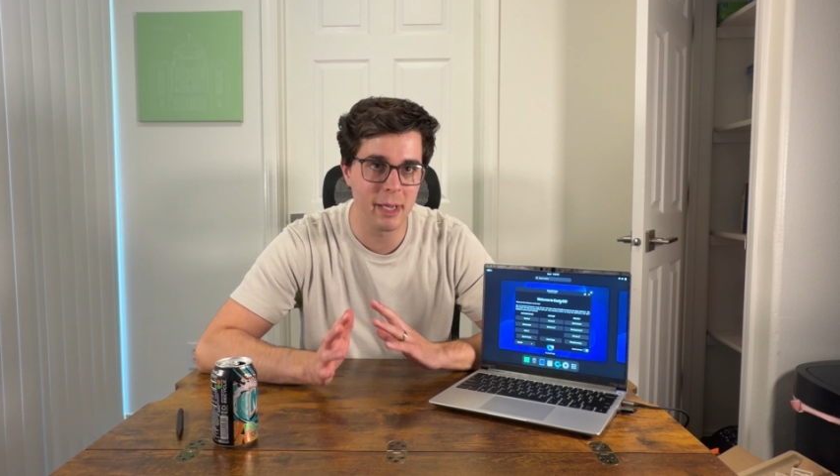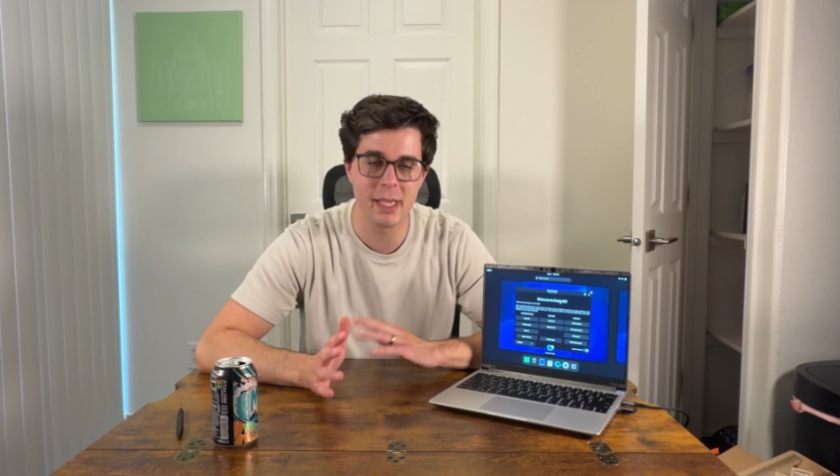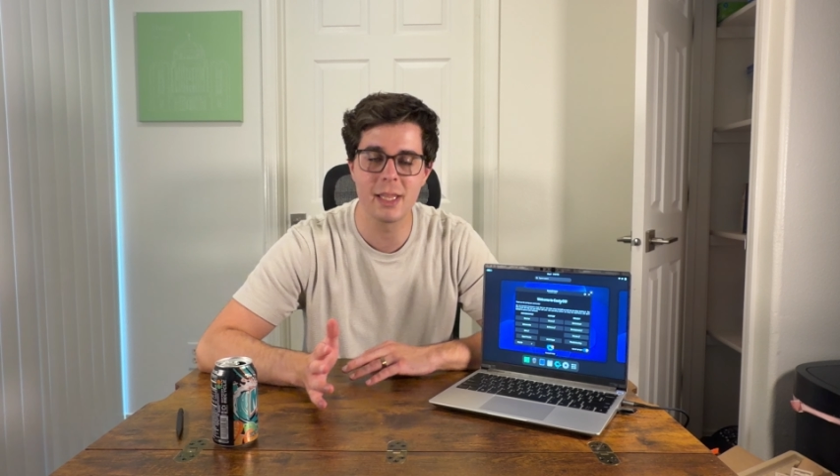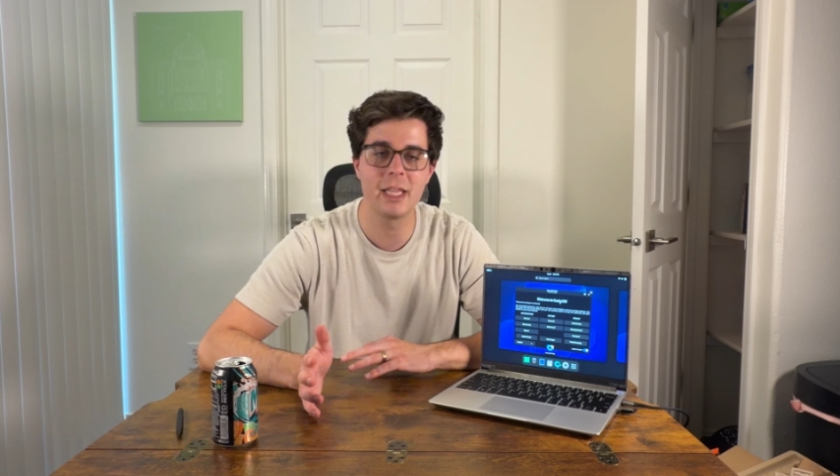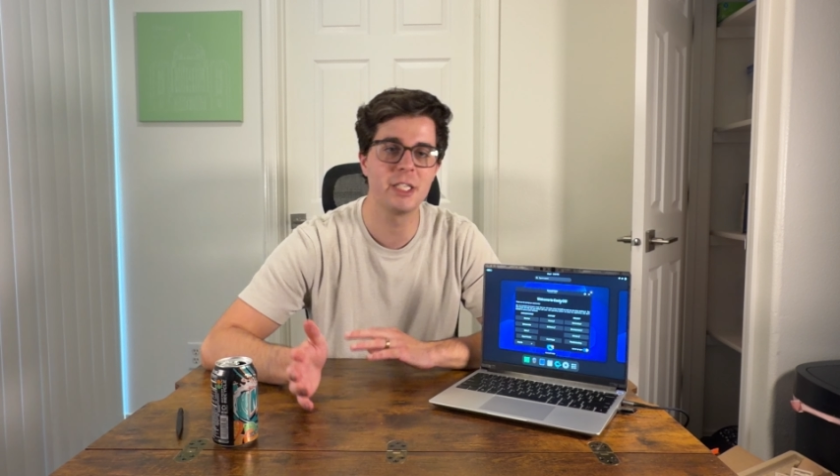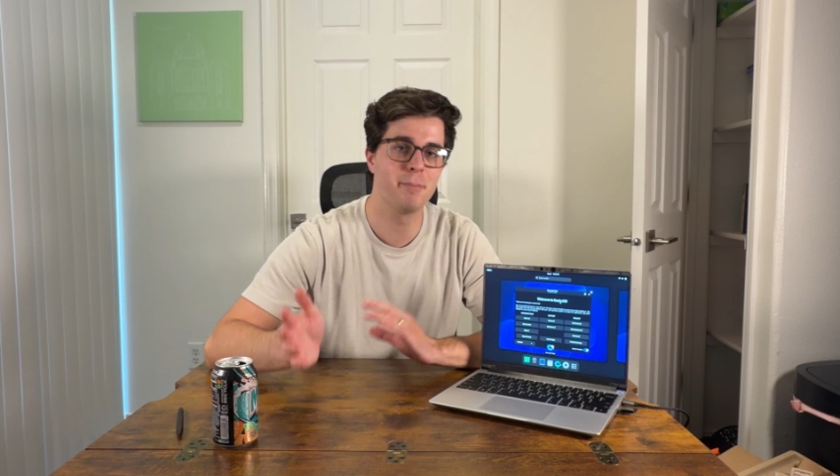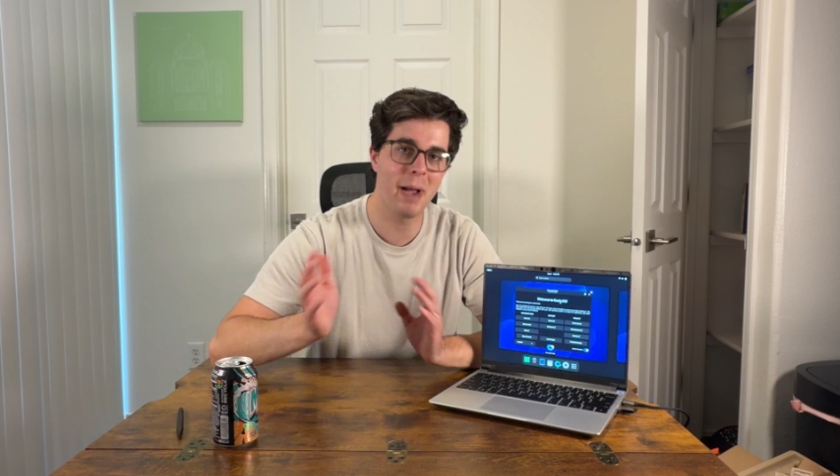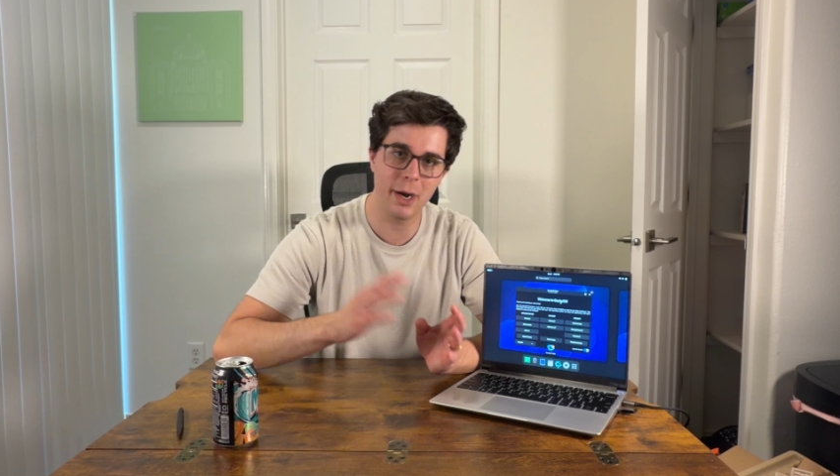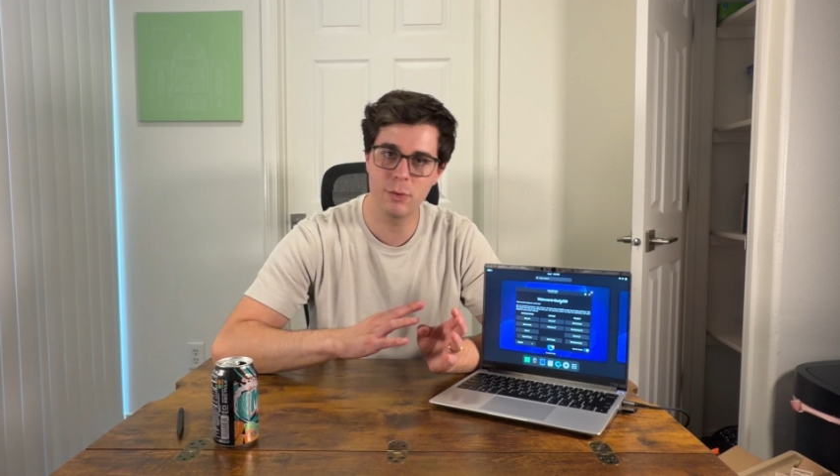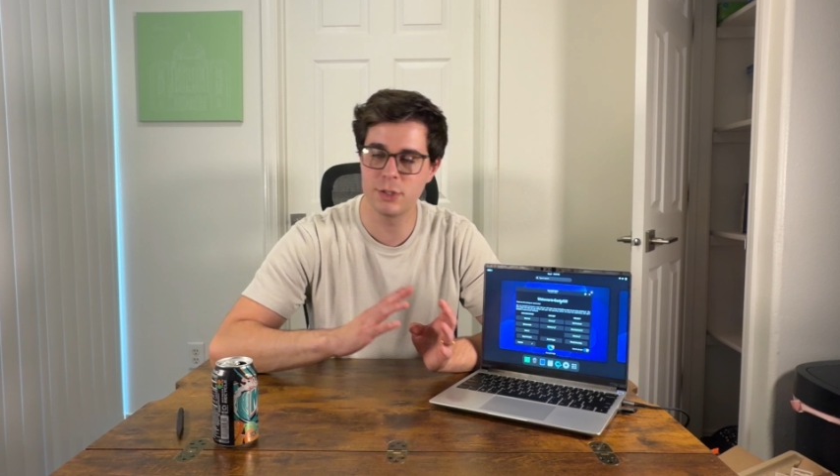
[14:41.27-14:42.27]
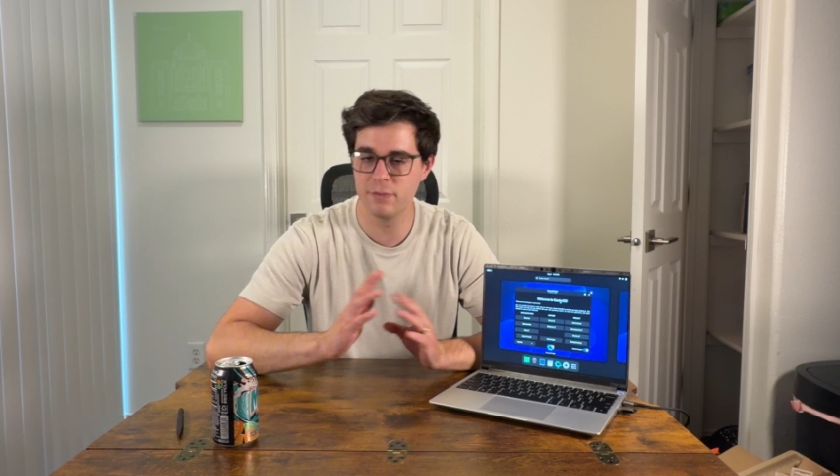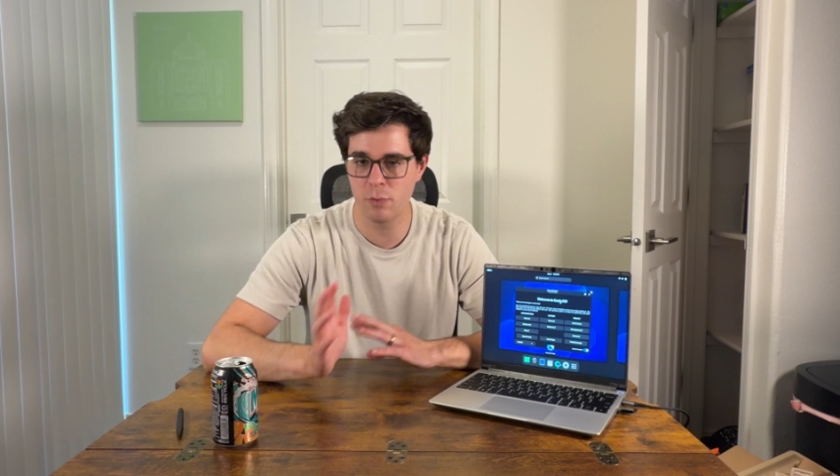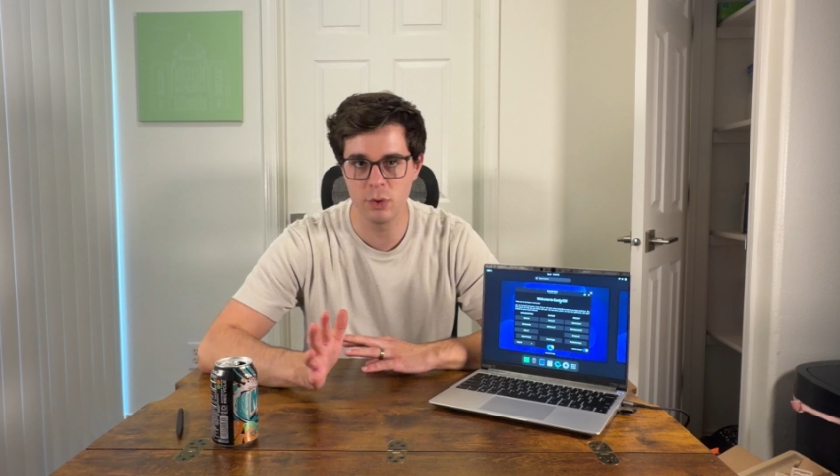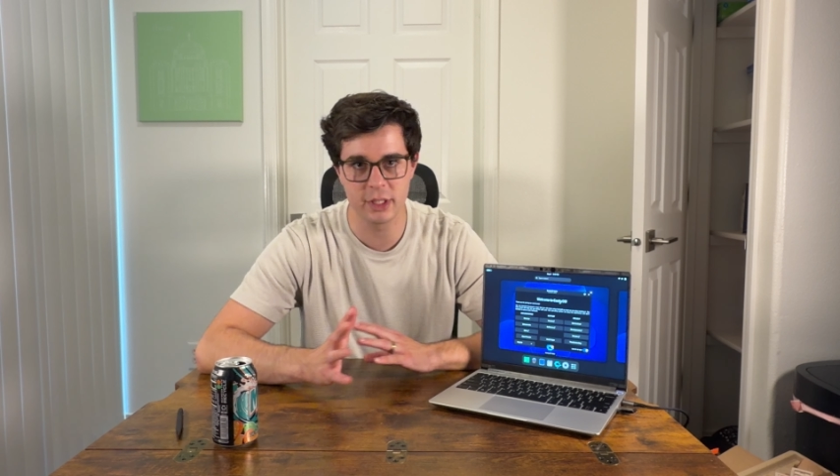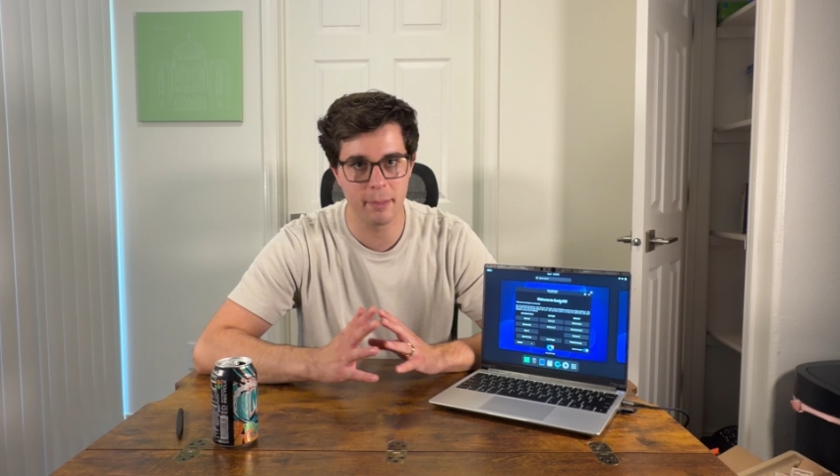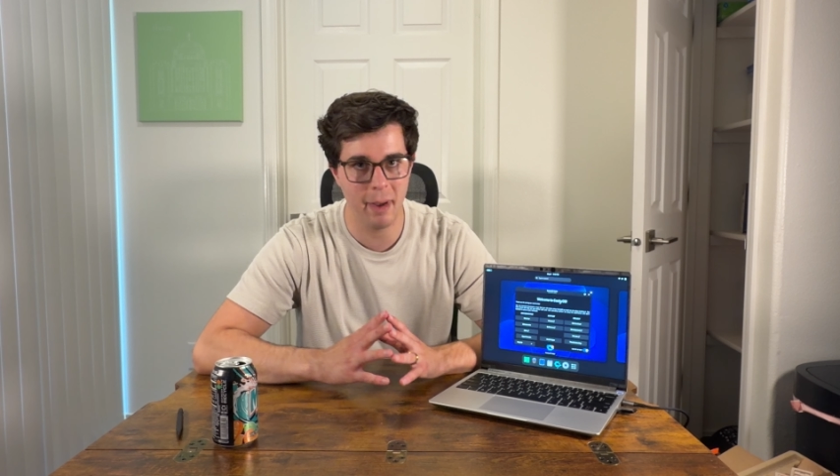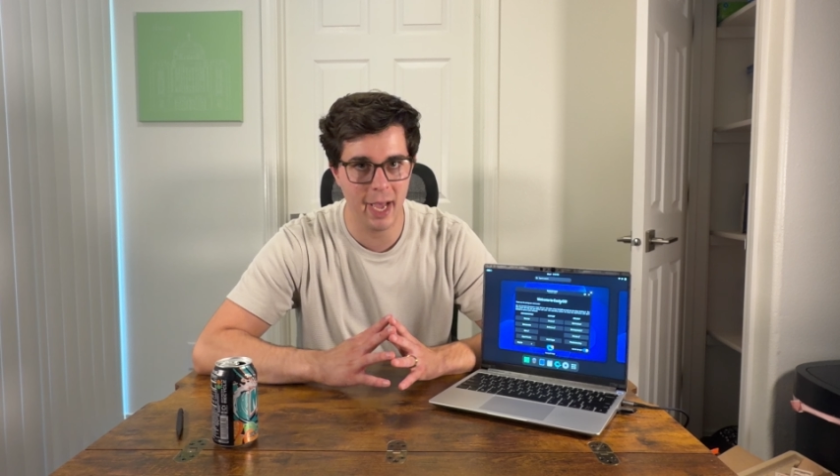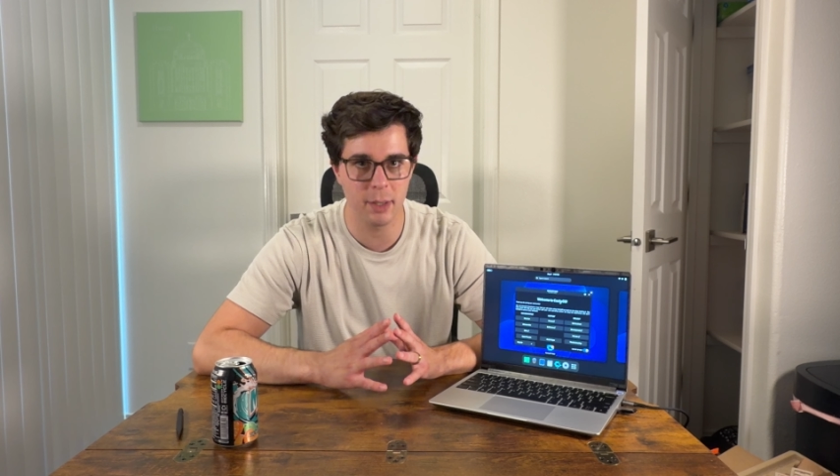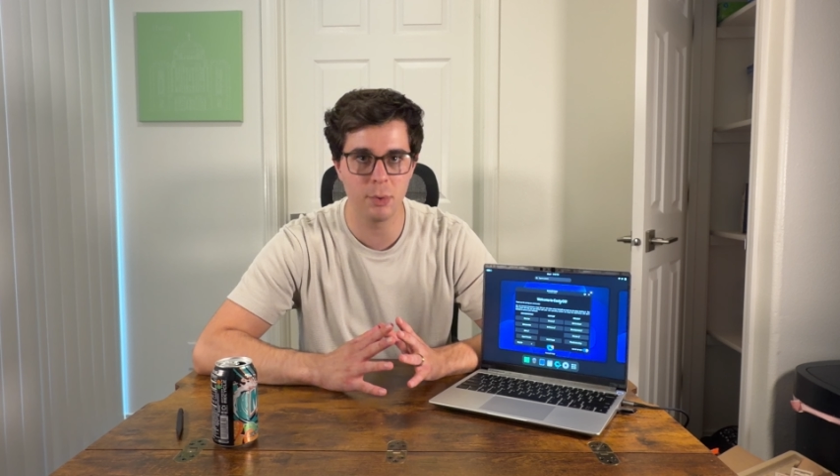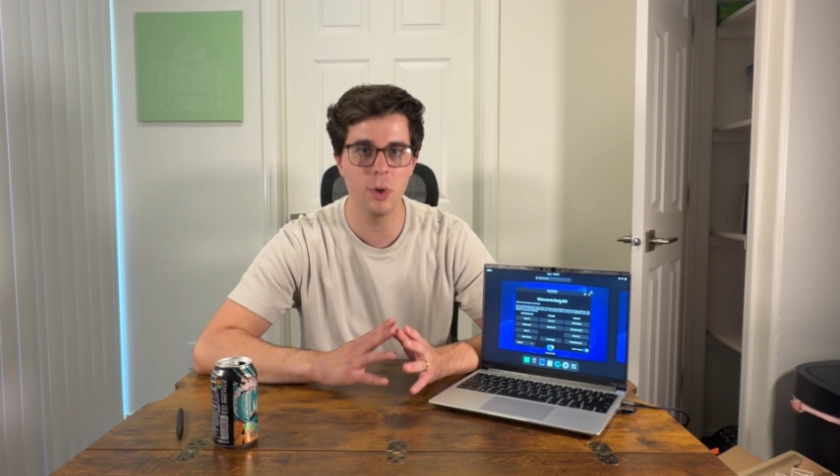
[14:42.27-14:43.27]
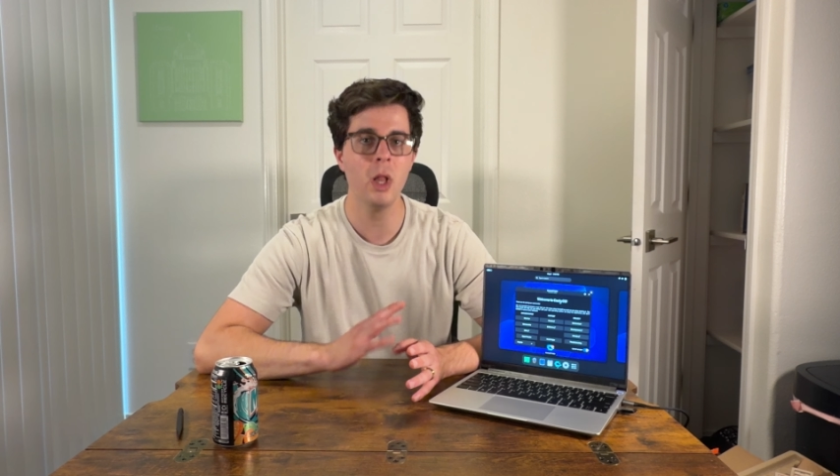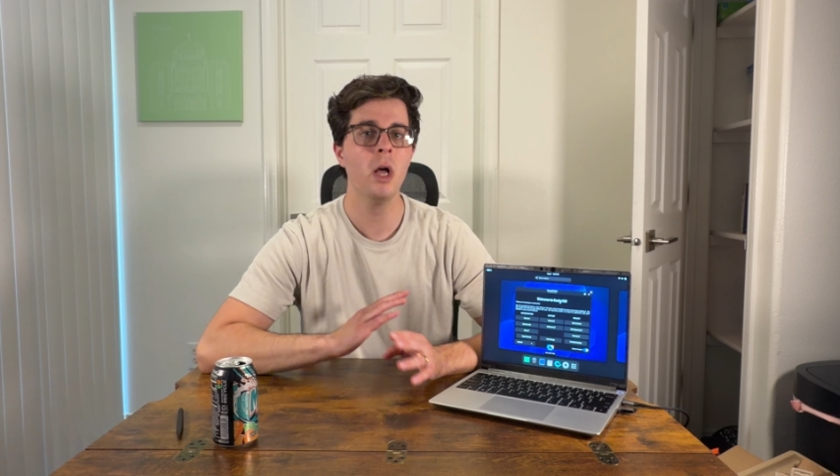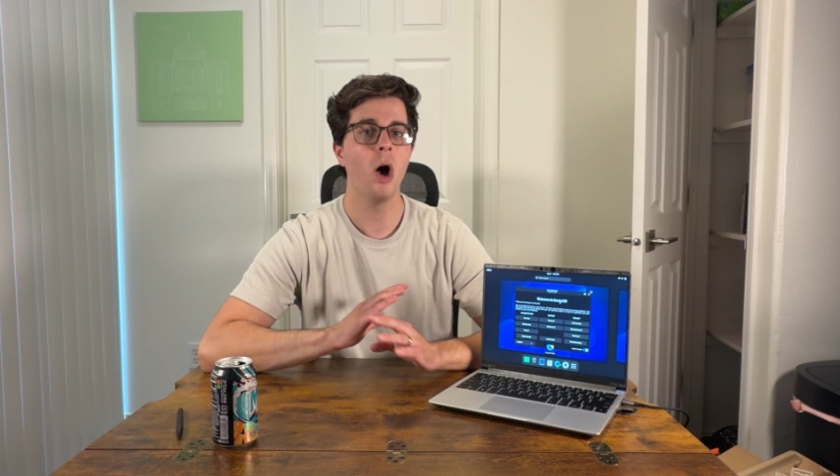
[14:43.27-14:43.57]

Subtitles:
making things backwards and forwards compatible.